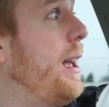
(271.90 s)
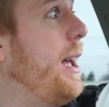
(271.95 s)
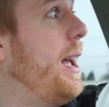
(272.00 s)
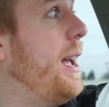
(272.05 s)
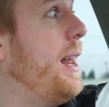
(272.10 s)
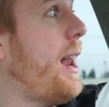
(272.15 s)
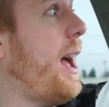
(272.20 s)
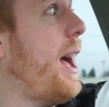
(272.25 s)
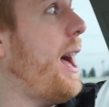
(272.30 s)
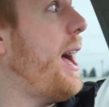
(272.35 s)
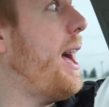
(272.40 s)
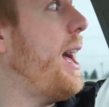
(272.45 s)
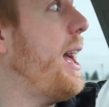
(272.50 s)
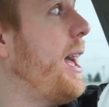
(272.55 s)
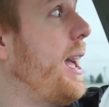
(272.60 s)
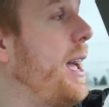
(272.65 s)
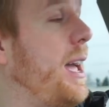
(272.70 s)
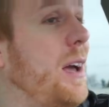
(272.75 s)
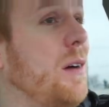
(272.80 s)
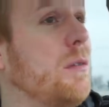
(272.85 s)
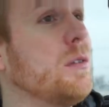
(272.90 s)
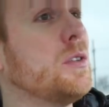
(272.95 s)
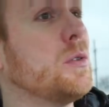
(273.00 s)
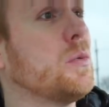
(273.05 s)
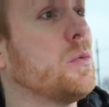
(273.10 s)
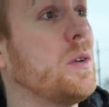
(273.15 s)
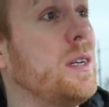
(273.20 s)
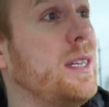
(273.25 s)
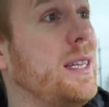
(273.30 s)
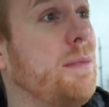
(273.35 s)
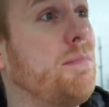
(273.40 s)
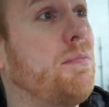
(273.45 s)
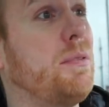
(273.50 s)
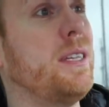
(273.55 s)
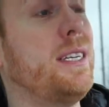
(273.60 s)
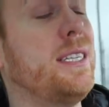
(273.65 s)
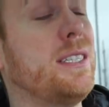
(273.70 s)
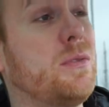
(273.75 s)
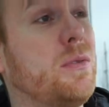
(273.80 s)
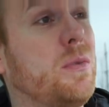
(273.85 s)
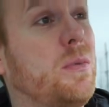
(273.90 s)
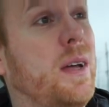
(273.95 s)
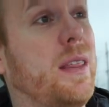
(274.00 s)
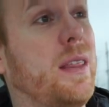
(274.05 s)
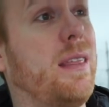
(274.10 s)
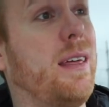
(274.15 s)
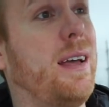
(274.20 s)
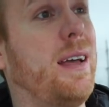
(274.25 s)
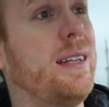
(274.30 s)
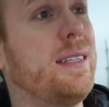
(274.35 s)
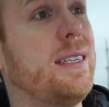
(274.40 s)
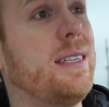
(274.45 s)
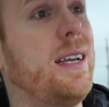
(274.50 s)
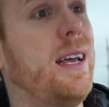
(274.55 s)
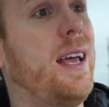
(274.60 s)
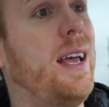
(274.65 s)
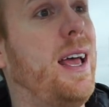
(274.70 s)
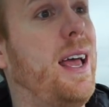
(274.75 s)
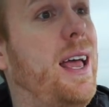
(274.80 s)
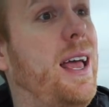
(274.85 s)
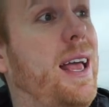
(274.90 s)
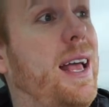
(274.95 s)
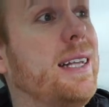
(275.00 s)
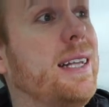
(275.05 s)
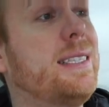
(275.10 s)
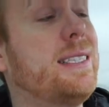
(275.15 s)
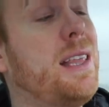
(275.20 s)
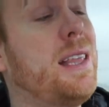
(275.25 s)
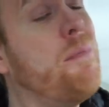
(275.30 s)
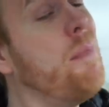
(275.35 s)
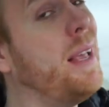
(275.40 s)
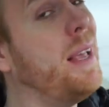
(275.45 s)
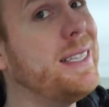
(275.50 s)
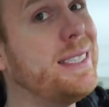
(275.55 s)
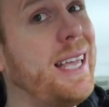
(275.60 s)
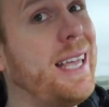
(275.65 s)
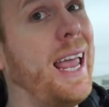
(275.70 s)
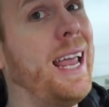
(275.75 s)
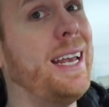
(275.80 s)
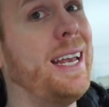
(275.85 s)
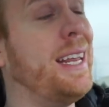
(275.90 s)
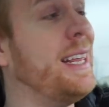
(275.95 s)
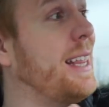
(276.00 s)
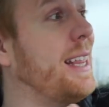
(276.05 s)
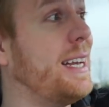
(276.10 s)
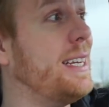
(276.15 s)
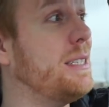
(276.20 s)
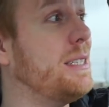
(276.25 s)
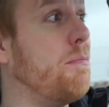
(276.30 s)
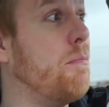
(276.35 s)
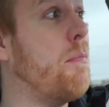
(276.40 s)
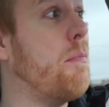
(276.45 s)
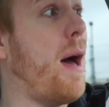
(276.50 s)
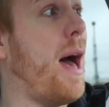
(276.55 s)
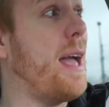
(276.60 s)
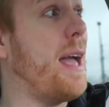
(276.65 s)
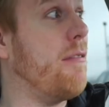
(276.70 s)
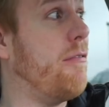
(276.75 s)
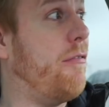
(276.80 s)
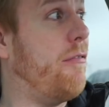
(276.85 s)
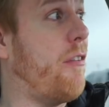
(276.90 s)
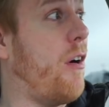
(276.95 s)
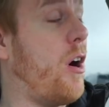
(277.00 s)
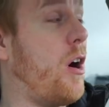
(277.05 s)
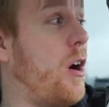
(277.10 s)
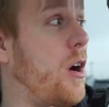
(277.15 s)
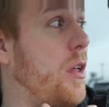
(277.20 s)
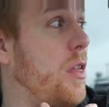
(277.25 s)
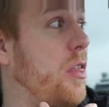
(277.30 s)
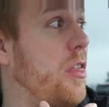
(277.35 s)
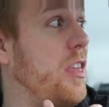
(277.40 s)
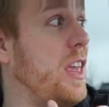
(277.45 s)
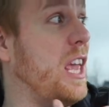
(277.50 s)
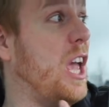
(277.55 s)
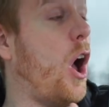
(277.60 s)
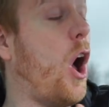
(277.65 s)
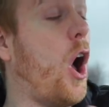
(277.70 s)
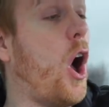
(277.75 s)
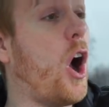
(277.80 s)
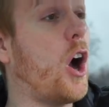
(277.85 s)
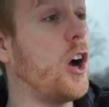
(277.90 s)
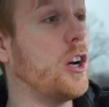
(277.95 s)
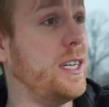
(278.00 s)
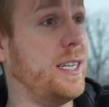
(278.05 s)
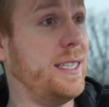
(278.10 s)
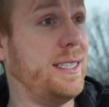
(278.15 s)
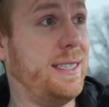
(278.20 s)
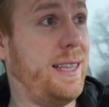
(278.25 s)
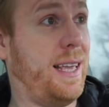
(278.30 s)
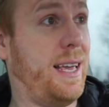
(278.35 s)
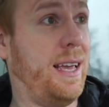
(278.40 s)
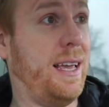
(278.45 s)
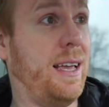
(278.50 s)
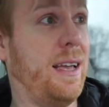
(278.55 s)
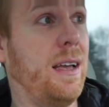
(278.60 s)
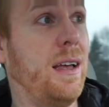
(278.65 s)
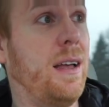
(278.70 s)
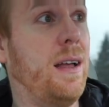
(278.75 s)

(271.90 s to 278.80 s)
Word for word: and I was really pleased with it. It's the maintaining that is by far the hardest thing.